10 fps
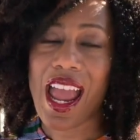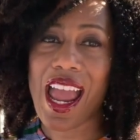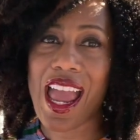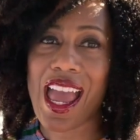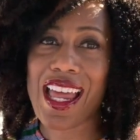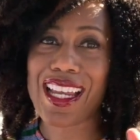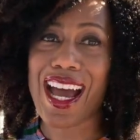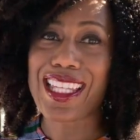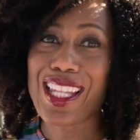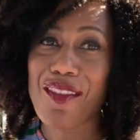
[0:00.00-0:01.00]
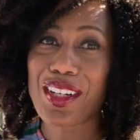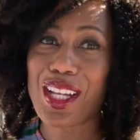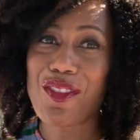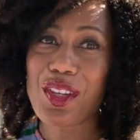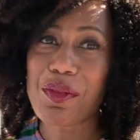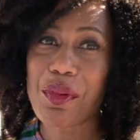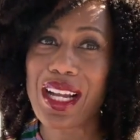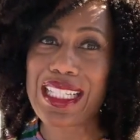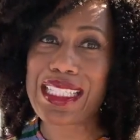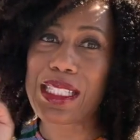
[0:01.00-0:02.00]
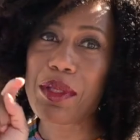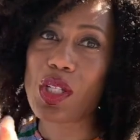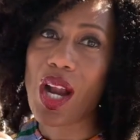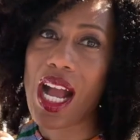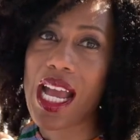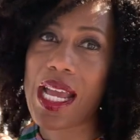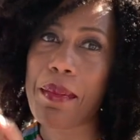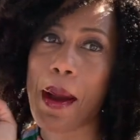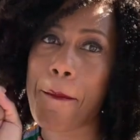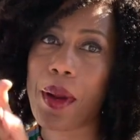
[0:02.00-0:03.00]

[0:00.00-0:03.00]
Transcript: And I'd love it if you could press subscribe.